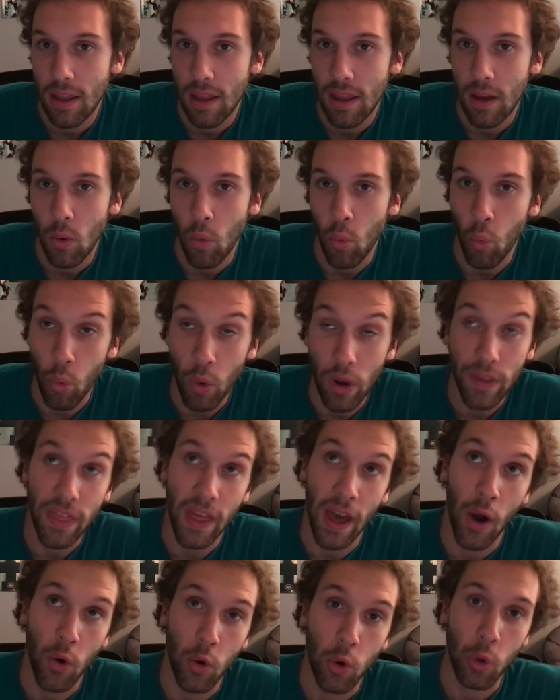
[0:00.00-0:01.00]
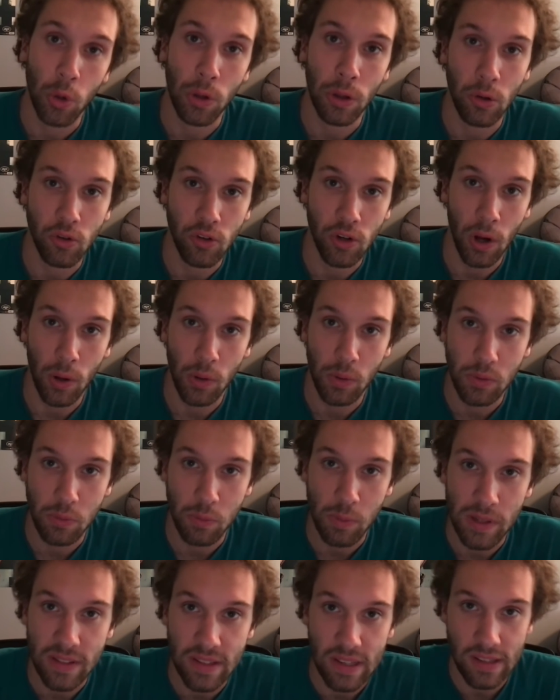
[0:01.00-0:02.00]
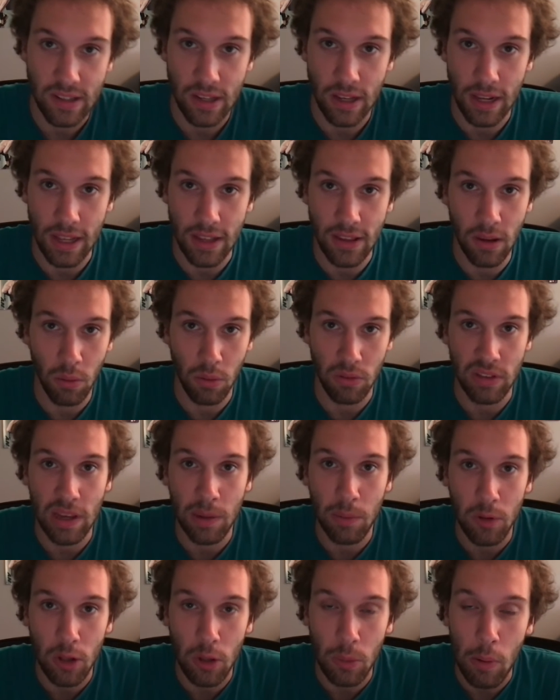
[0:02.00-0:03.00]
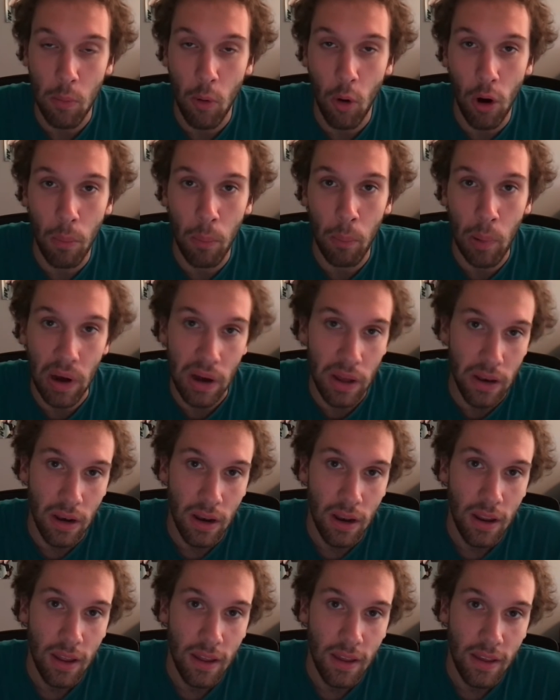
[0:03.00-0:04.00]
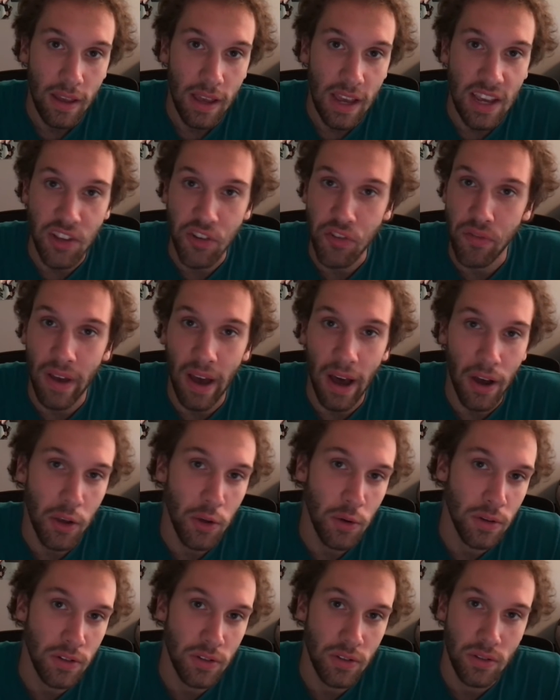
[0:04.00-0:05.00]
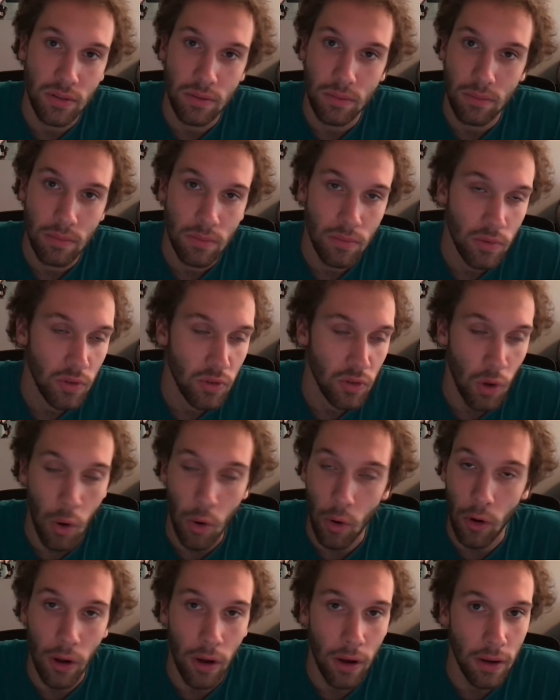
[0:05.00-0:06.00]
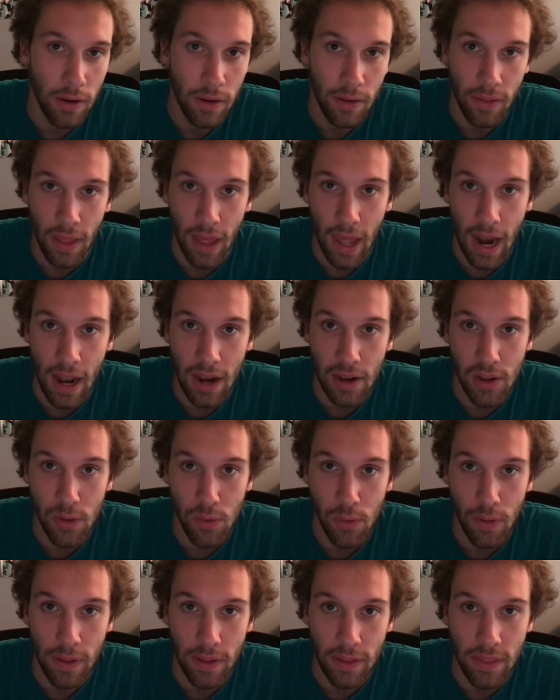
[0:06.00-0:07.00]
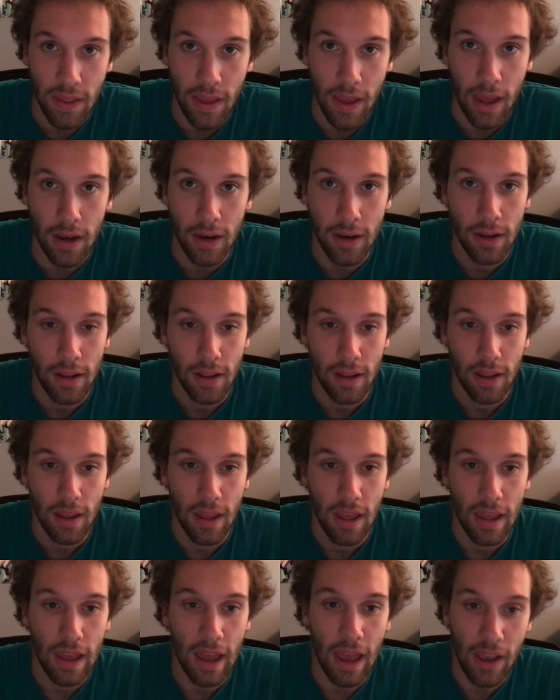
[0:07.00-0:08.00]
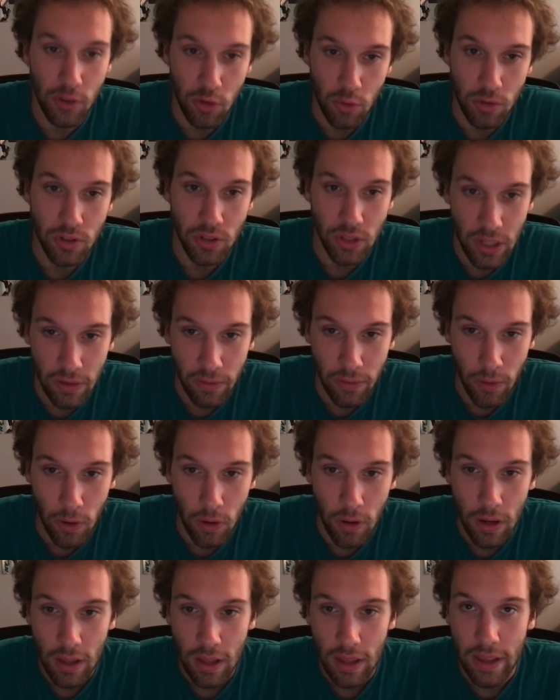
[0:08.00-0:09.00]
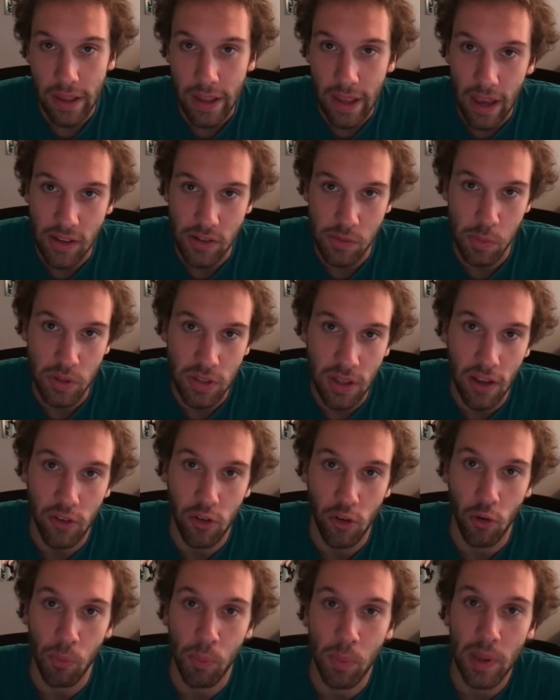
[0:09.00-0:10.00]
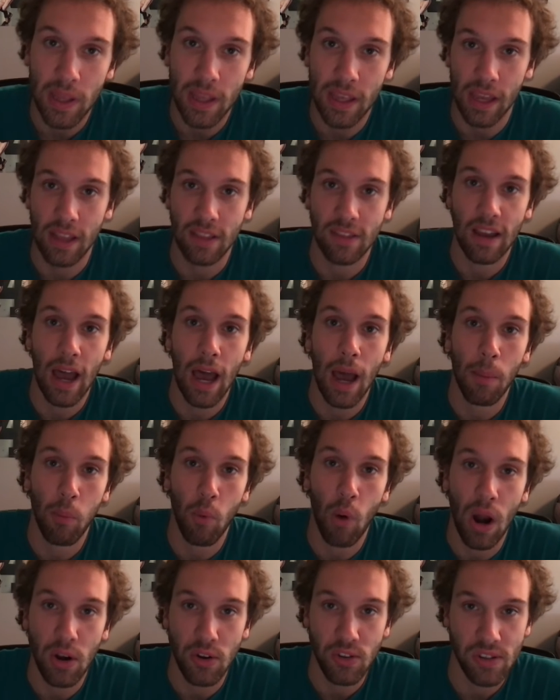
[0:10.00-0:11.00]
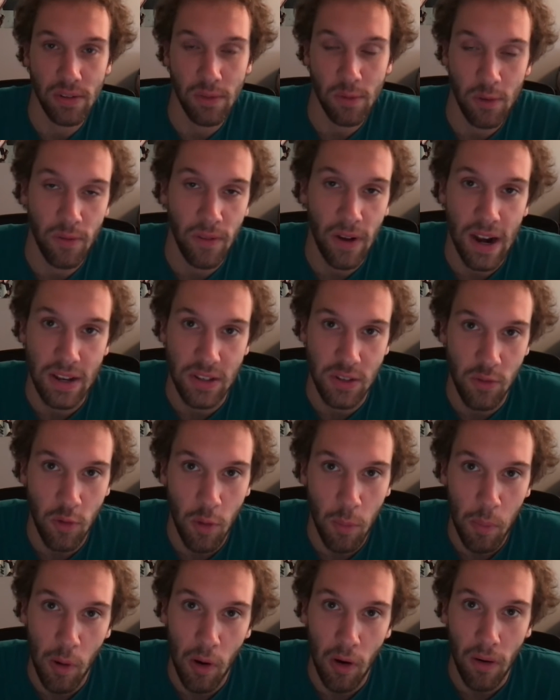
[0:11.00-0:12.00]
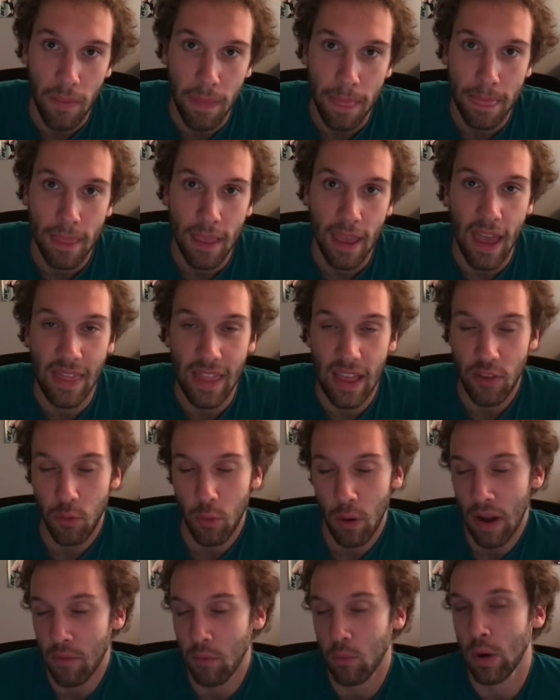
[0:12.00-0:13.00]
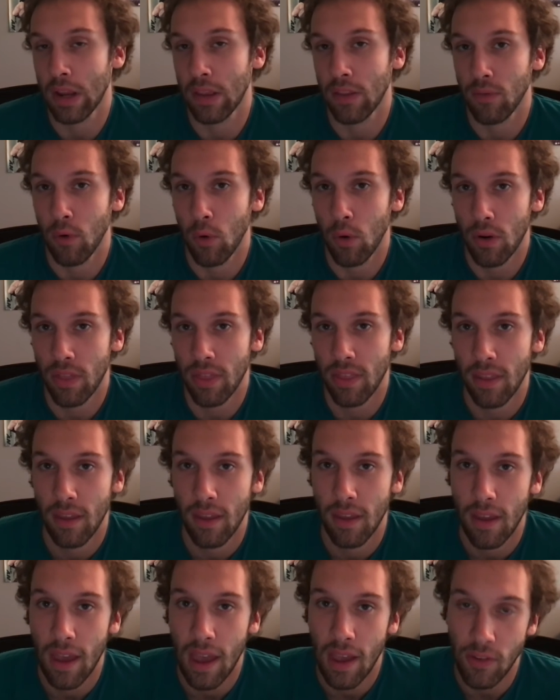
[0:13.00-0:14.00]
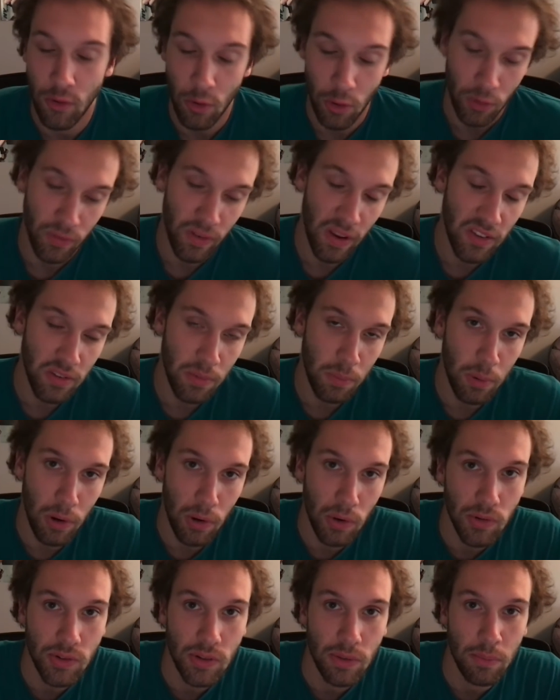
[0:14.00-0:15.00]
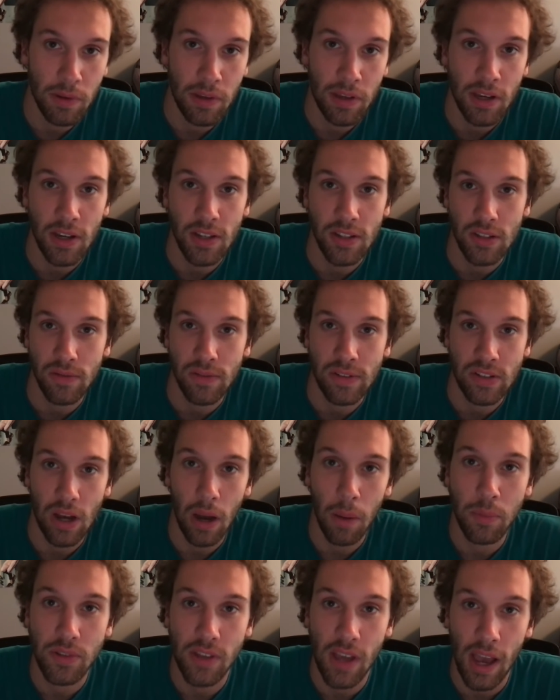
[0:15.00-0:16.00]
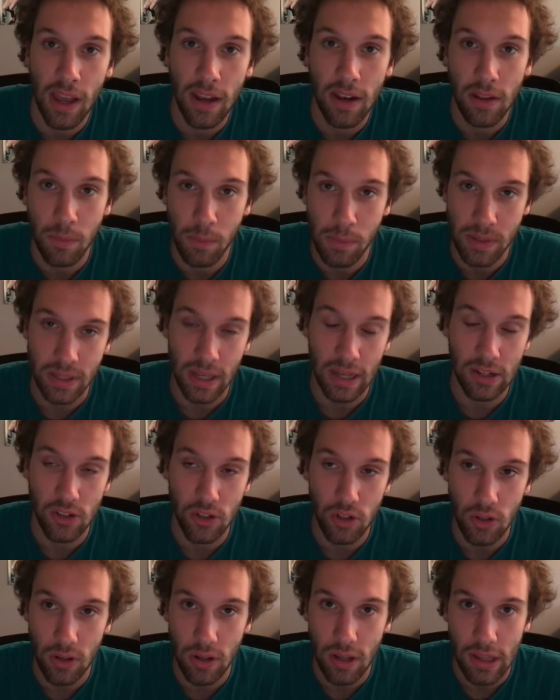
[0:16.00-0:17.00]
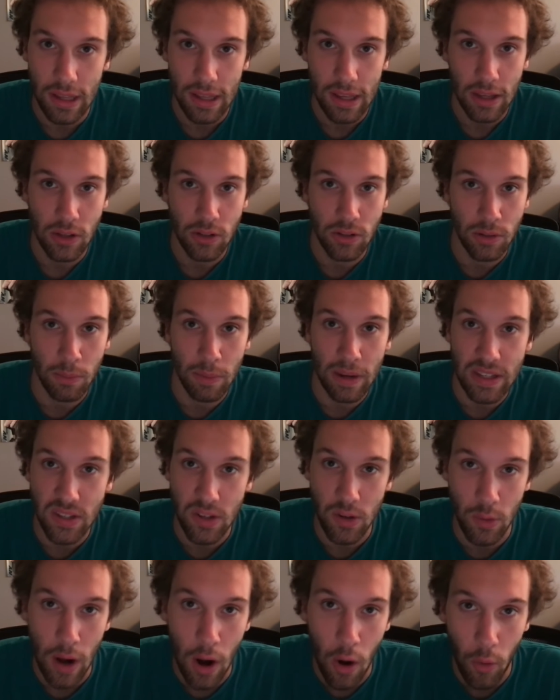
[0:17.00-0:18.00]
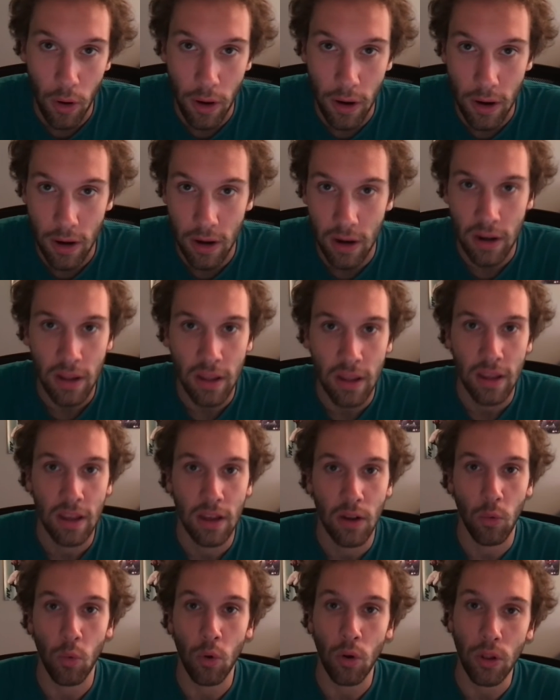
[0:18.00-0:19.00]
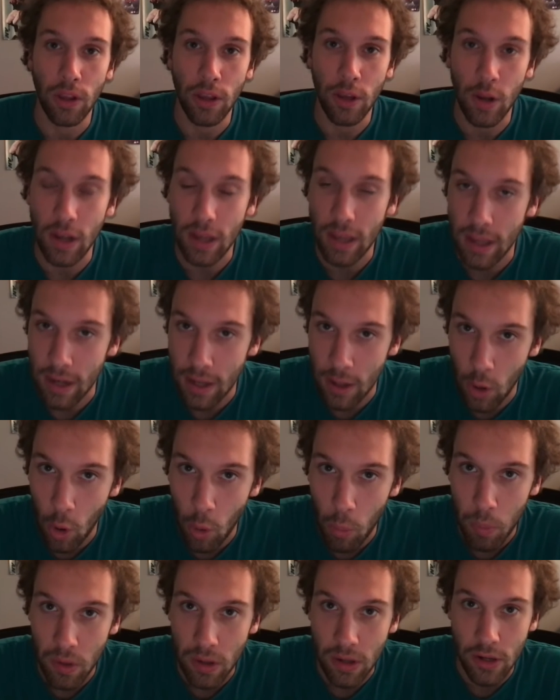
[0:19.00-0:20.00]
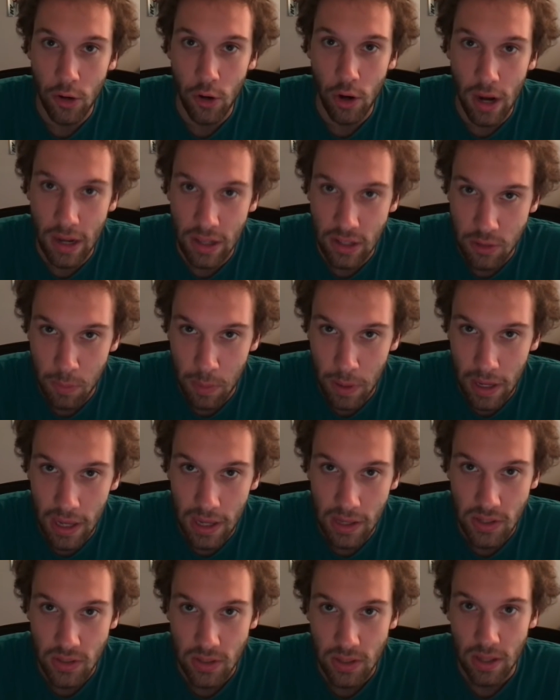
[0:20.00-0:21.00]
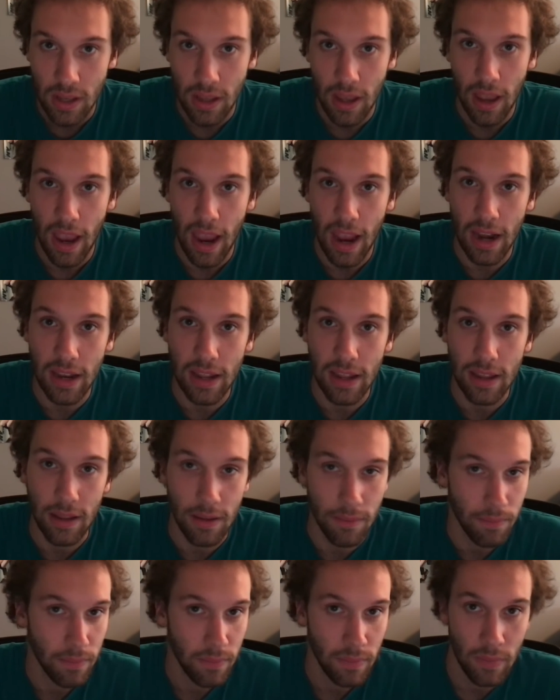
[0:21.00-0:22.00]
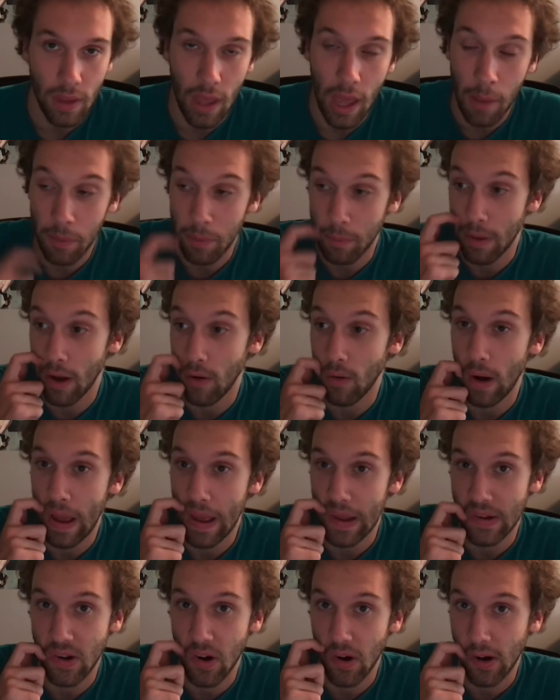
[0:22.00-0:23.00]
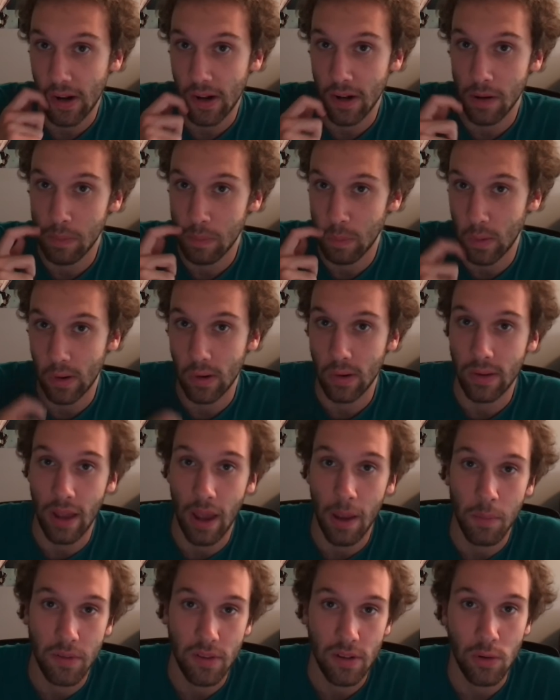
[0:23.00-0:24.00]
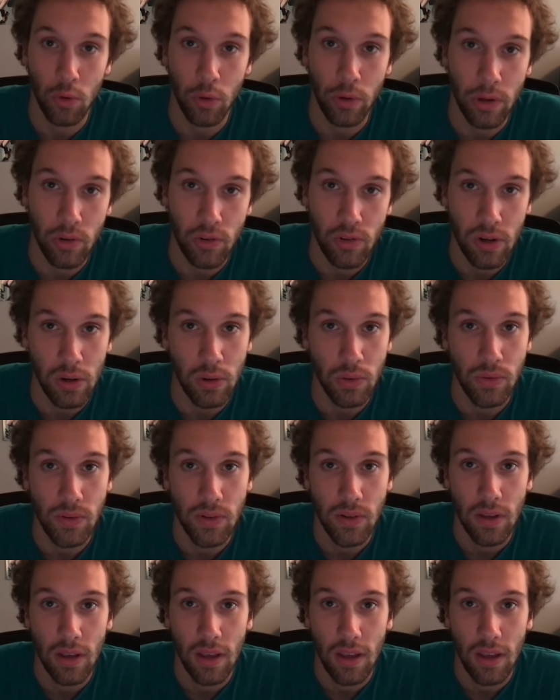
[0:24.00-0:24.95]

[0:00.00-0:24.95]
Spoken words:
without Julio Jones, means that he's going to get double-teamed a little bit more, but his value is so good that I do think that as a receiver, he has a potential of being a top wide receiver in fantasy football. And that's where I have him ranked 4th, and so does Fantasy Pros, because of his upside potential. He's an amazing route runner, really good at getting open, creating space, and Matt Ryan targeted him more times than Julio Jones.